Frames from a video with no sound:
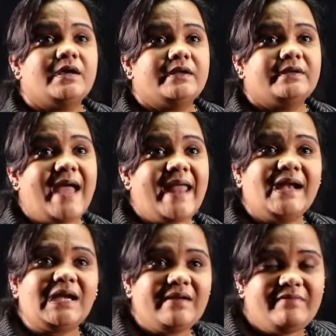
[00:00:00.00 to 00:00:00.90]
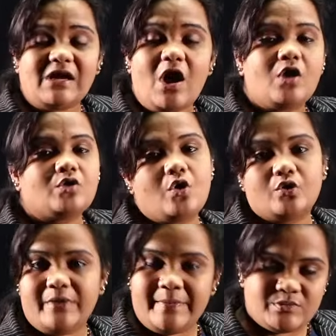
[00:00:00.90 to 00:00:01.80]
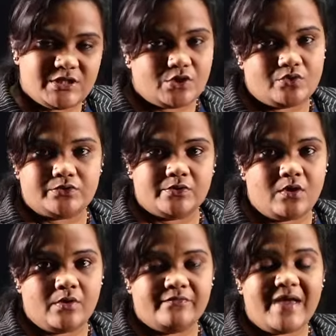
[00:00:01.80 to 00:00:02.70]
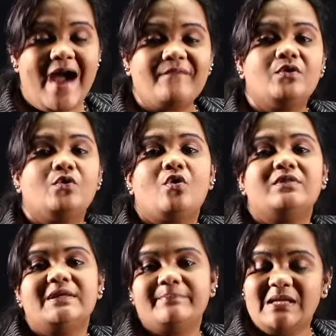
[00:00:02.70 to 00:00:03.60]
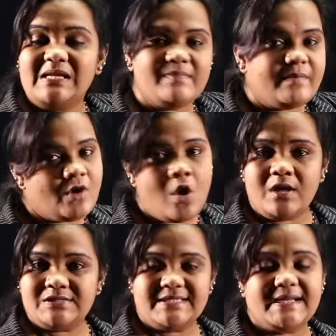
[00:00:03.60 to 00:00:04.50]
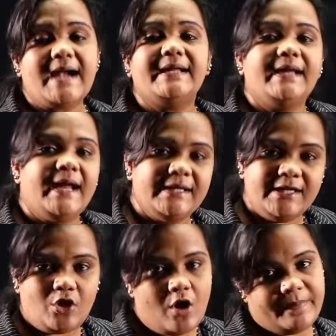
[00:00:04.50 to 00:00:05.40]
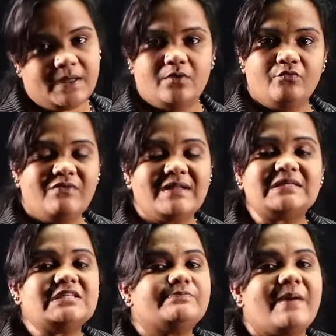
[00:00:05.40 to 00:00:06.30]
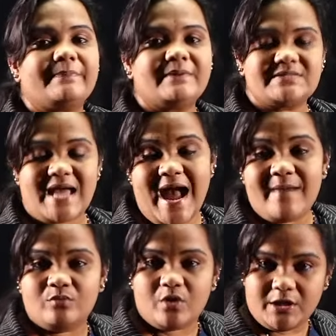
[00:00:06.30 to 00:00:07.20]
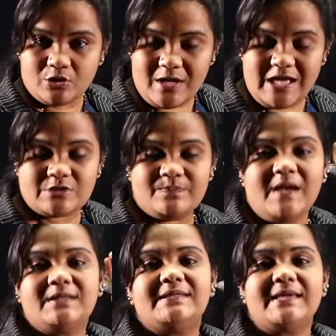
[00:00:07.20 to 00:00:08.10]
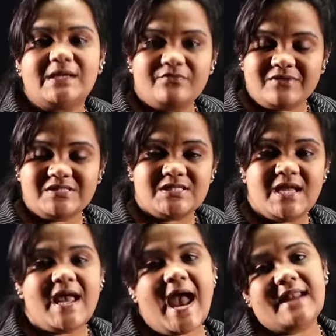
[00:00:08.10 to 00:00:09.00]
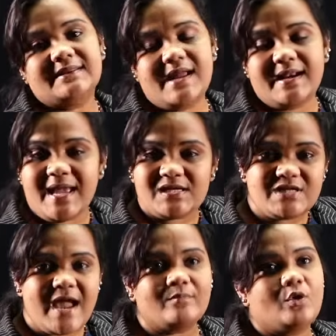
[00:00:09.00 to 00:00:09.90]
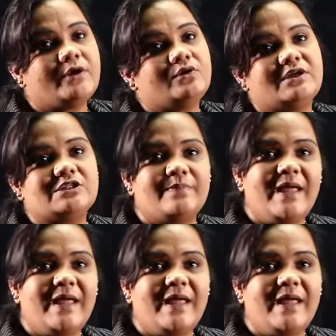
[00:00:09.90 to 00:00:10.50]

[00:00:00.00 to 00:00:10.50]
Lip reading: directly we can't go to MCQs. We have to know the minimum knowledge regarding any topic. For this purpose, I am going to explain theory first and then next I am going to display